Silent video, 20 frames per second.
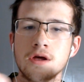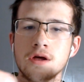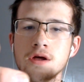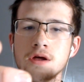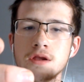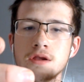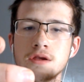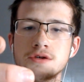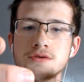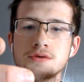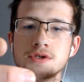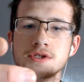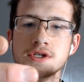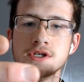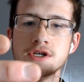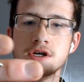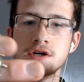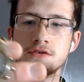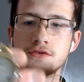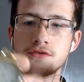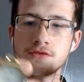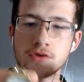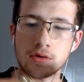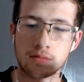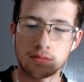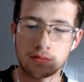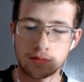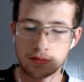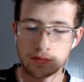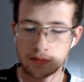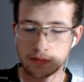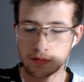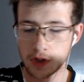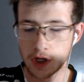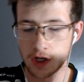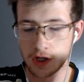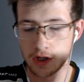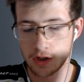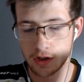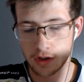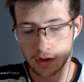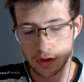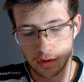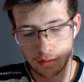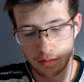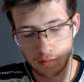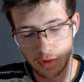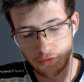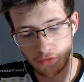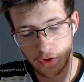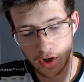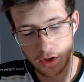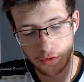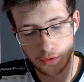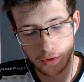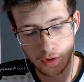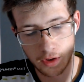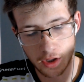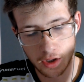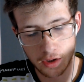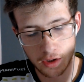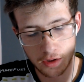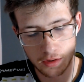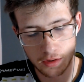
This was a gift from my father-in-law.